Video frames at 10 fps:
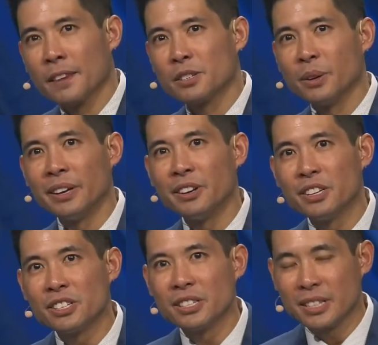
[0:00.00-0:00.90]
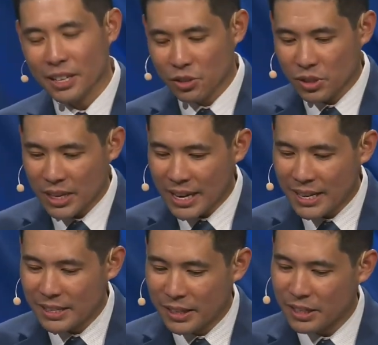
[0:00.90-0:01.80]
So, in addition to
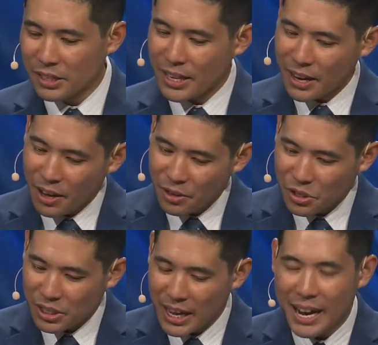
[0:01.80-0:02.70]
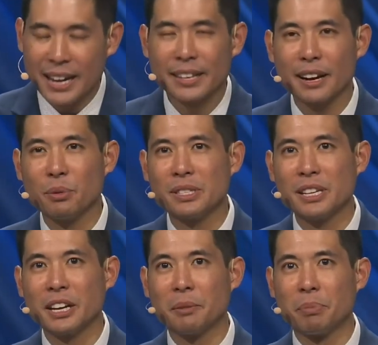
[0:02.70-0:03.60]
exercise, this is that other slide that I would
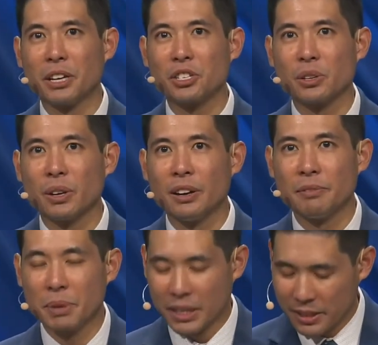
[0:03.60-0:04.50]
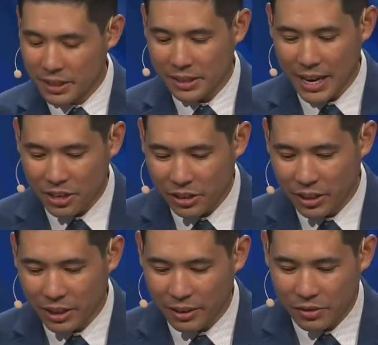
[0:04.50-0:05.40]
take a picture of because this actually
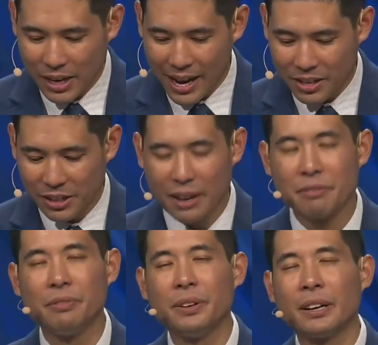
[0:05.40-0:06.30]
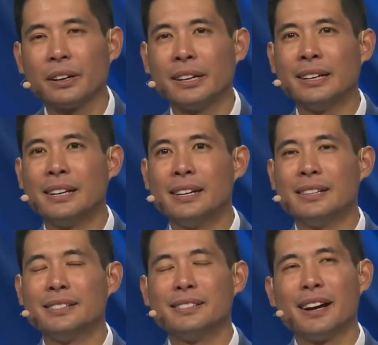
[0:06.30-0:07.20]
gives actually a very,
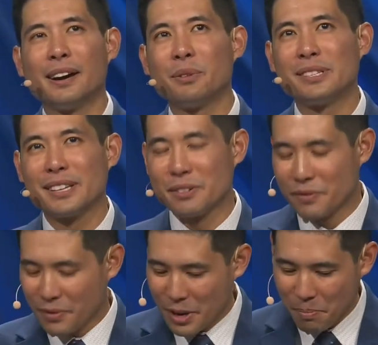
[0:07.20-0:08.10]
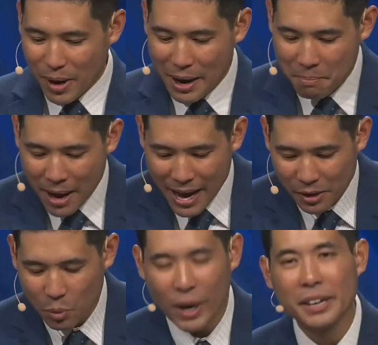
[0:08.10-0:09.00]
I would say, very
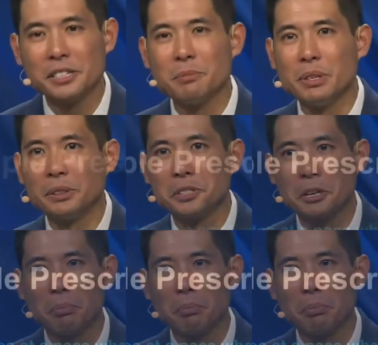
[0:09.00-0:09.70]
pragmatic way to be able to